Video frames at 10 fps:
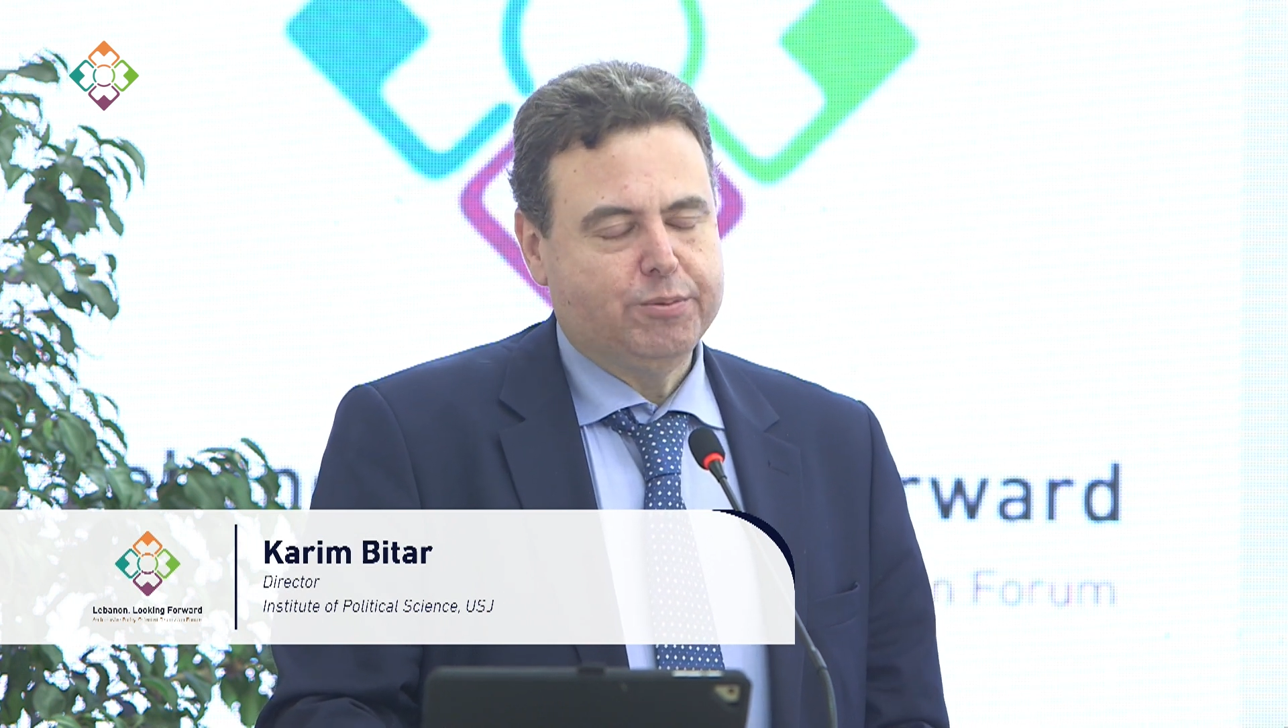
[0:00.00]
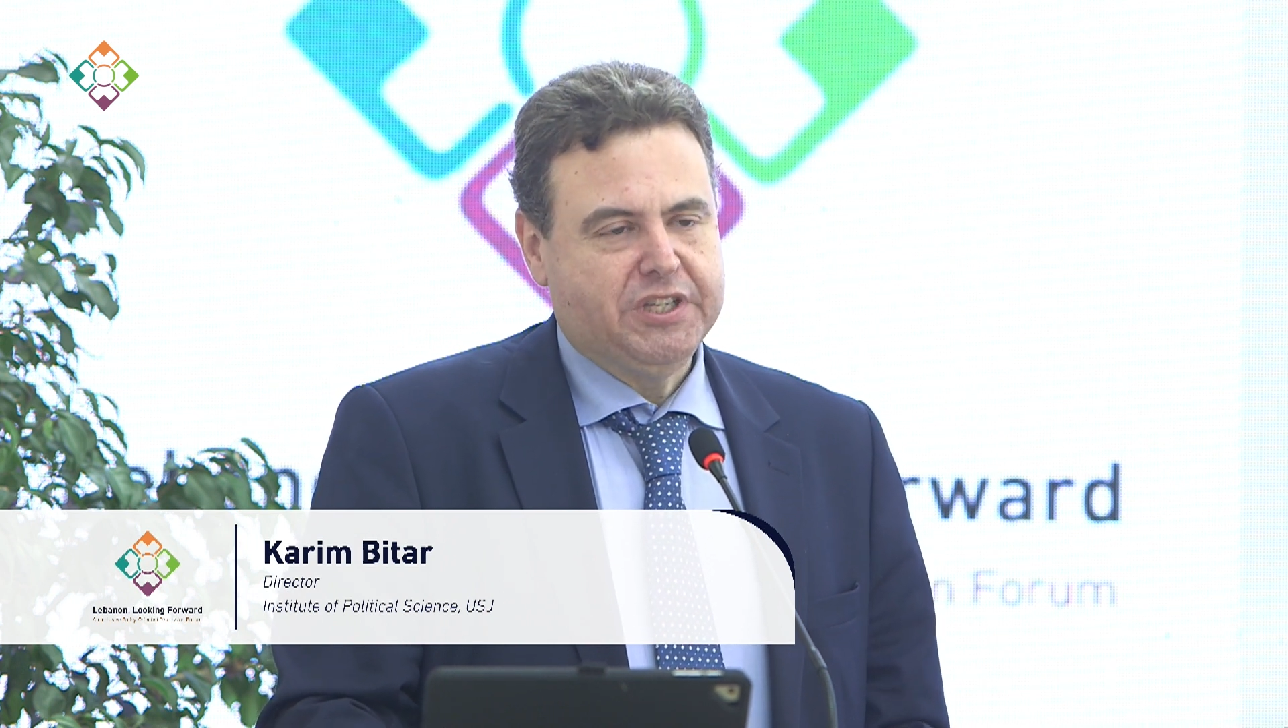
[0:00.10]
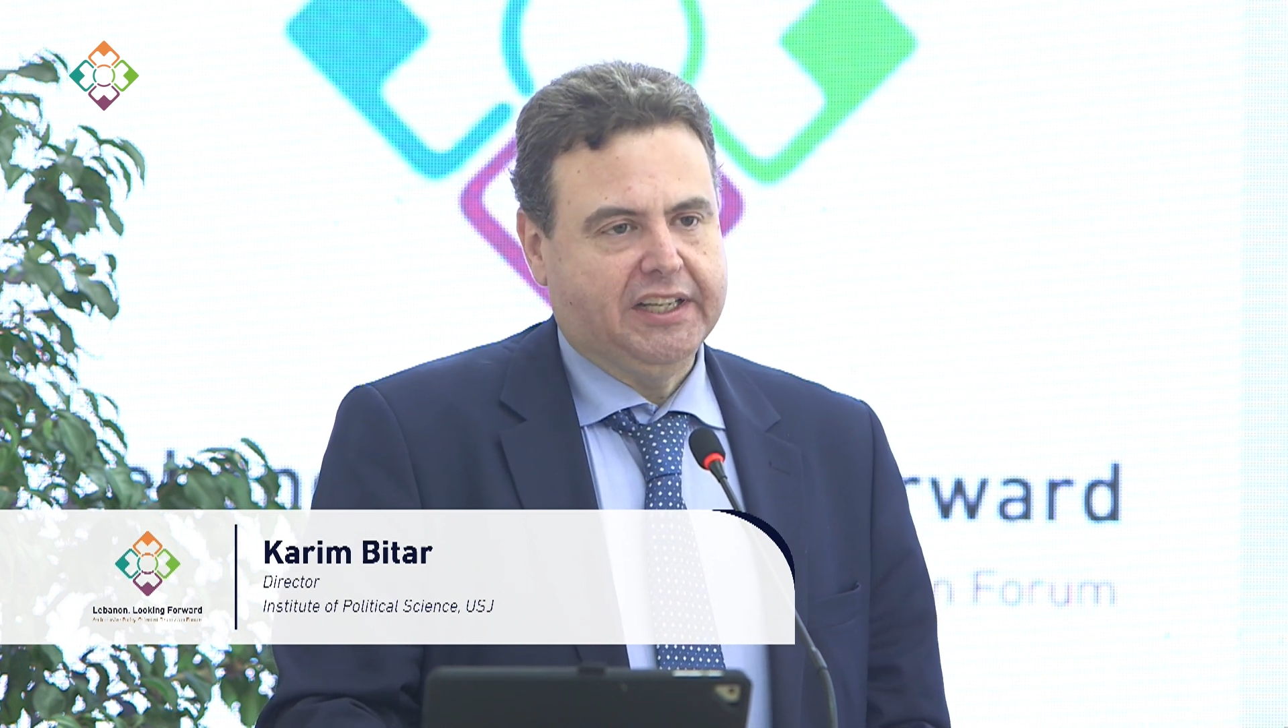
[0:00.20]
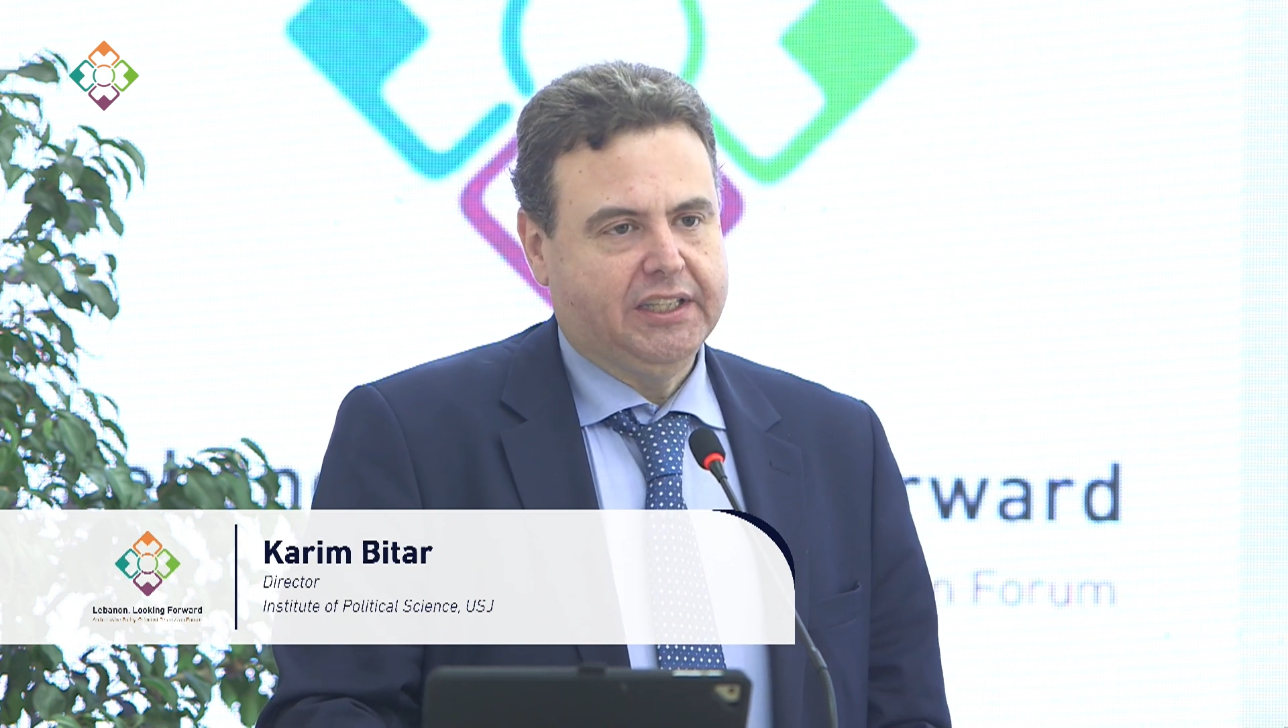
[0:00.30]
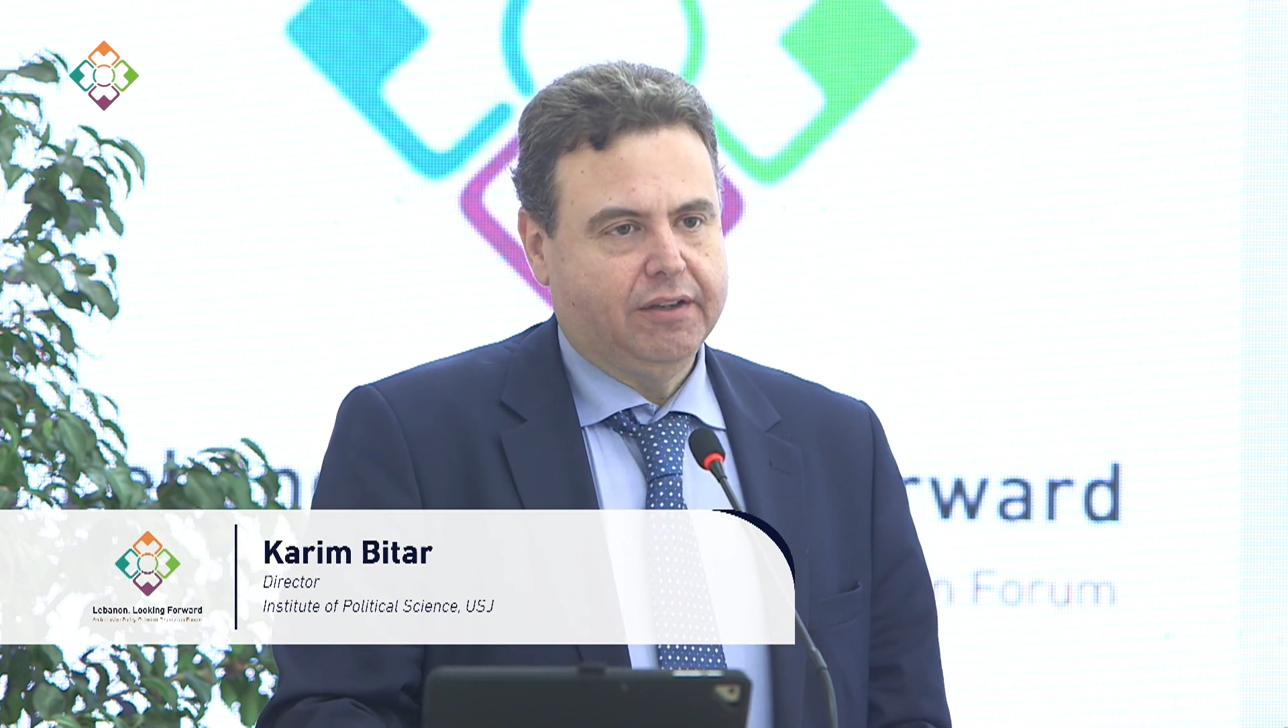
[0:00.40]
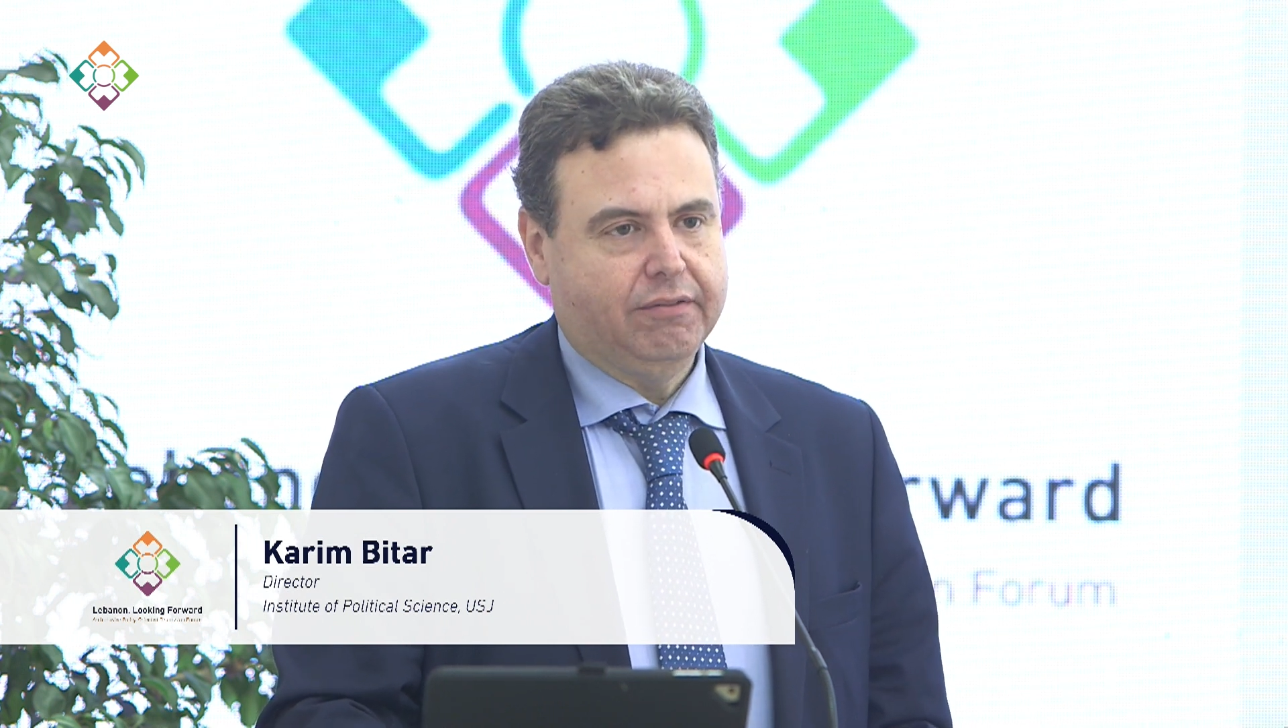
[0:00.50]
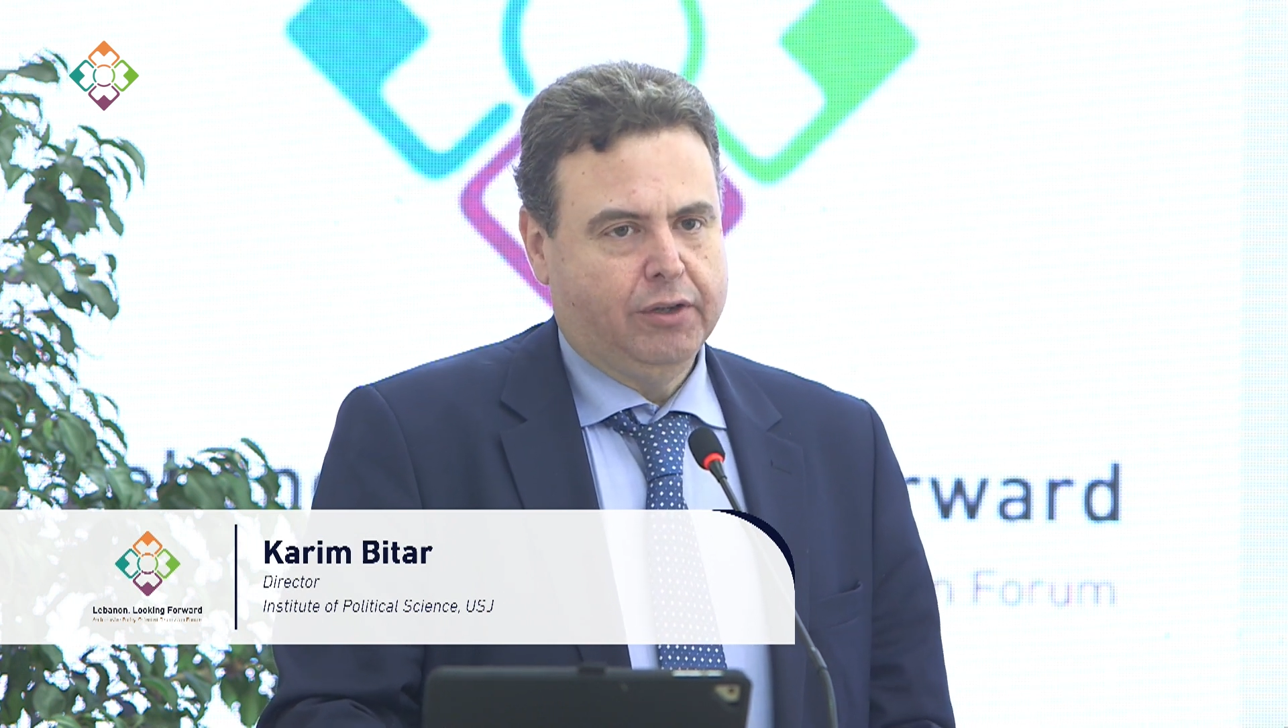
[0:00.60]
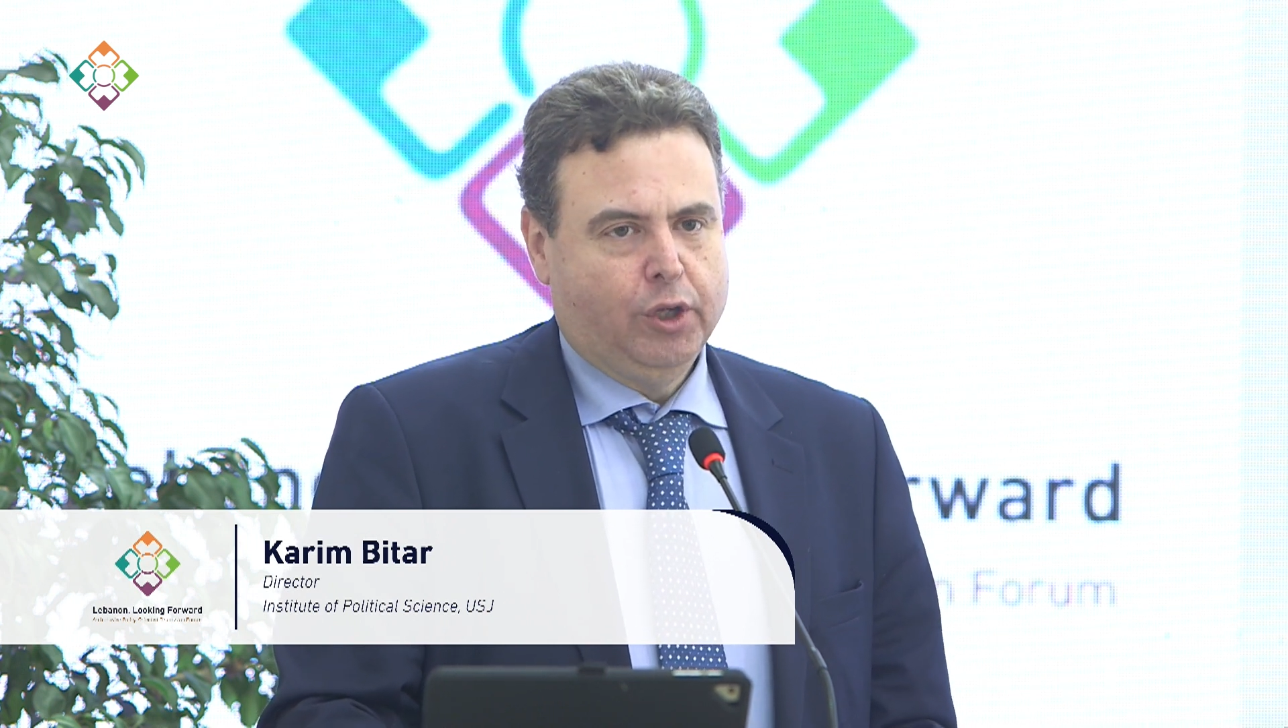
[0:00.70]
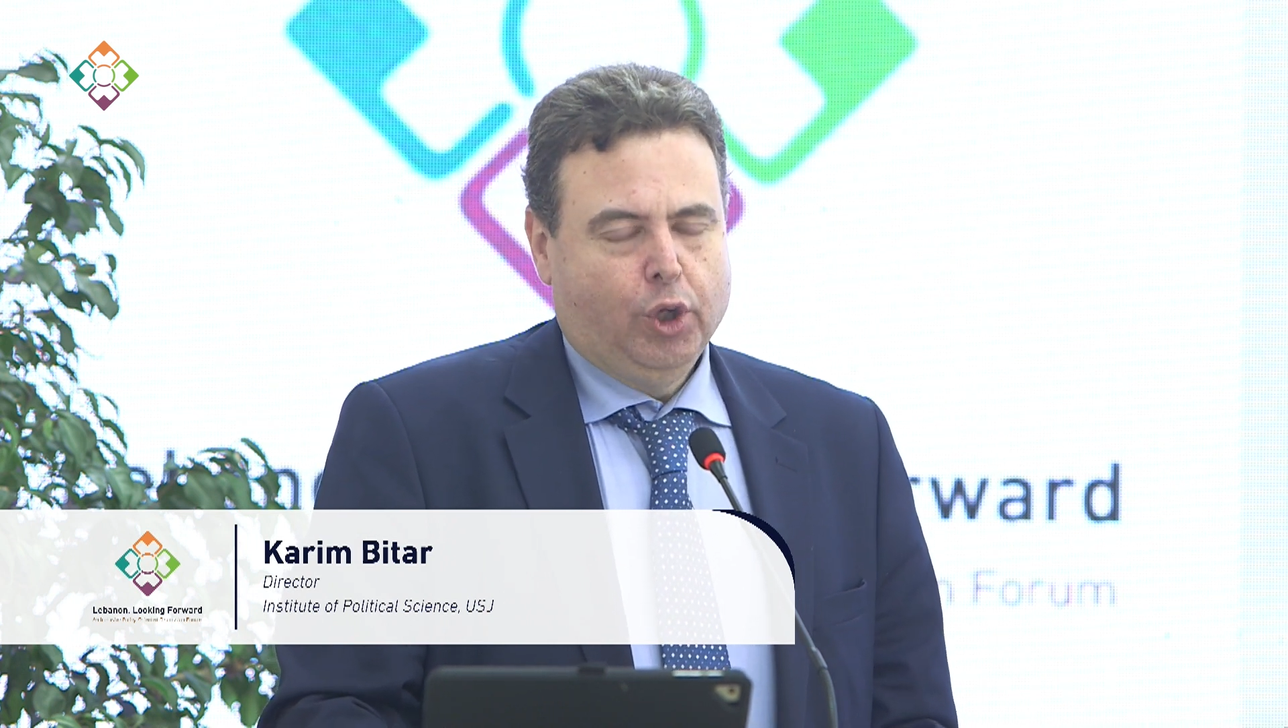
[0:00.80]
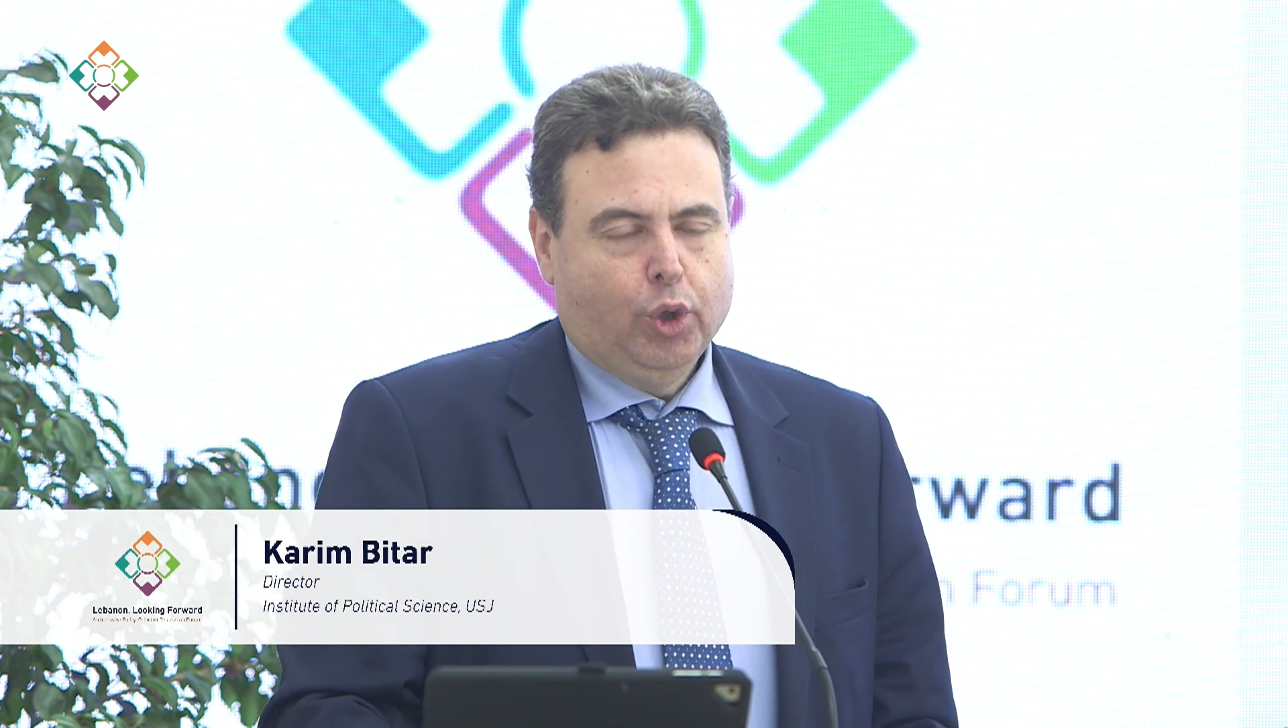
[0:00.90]

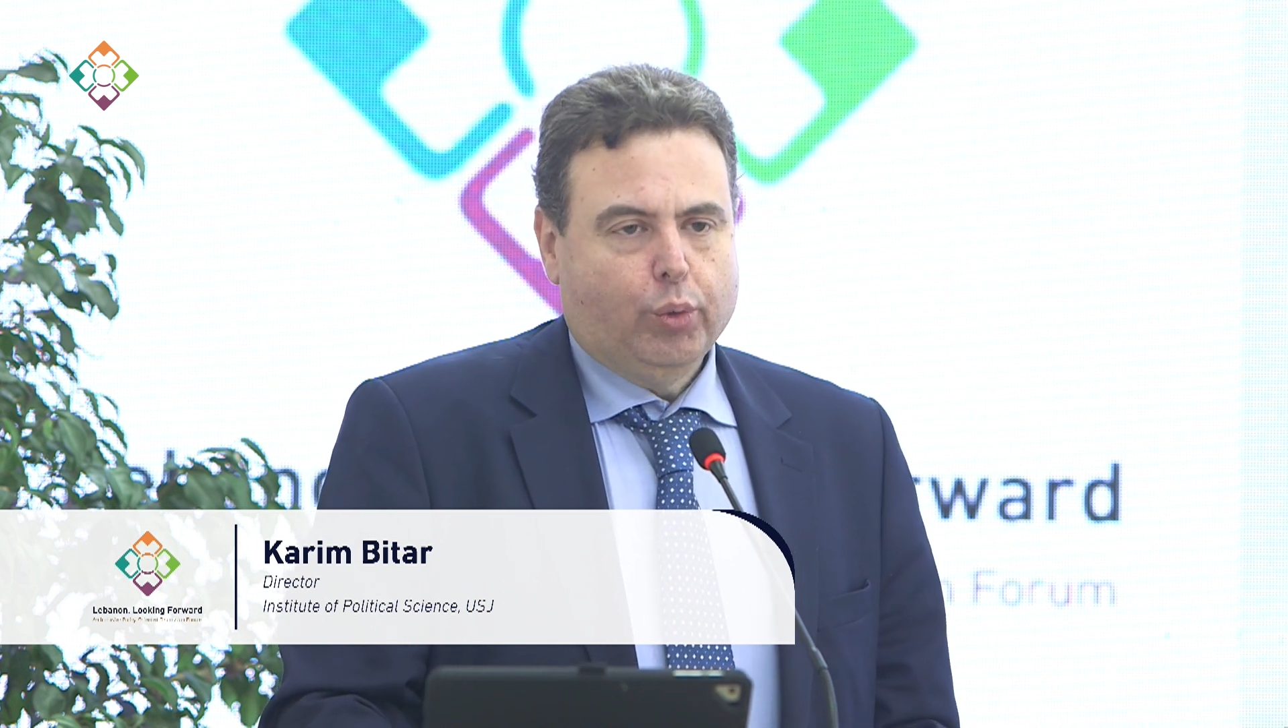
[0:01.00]
objective,